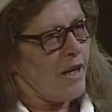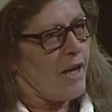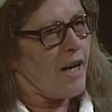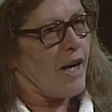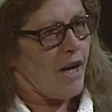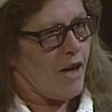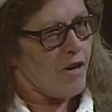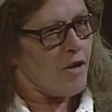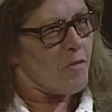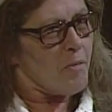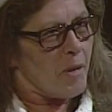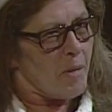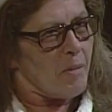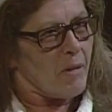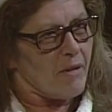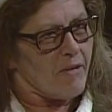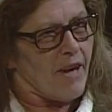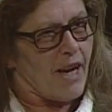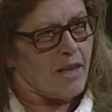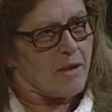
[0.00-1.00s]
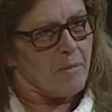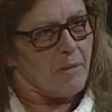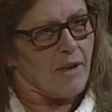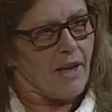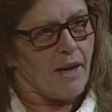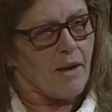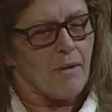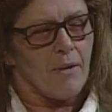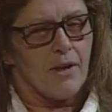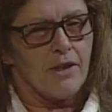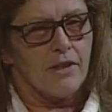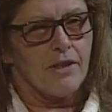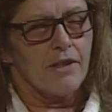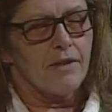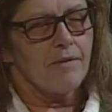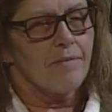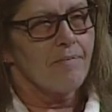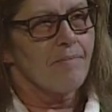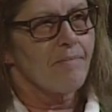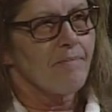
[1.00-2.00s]
other people have asked me that
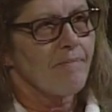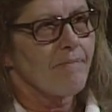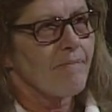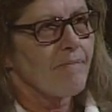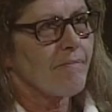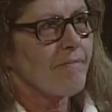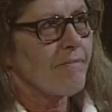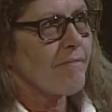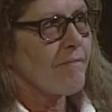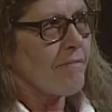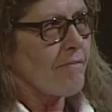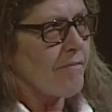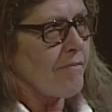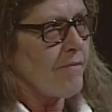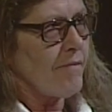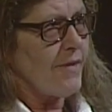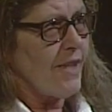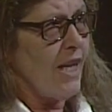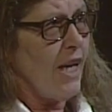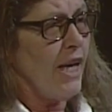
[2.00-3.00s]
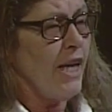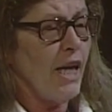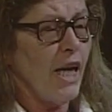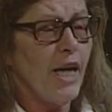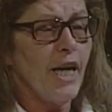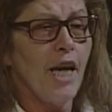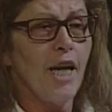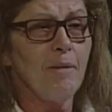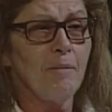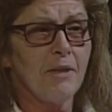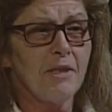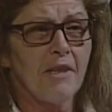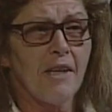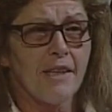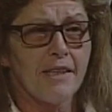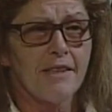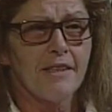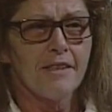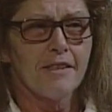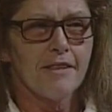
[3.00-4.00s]
question, and I am a
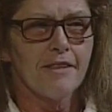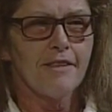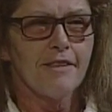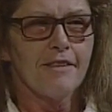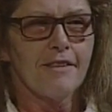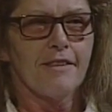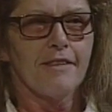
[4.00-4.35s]
scientist.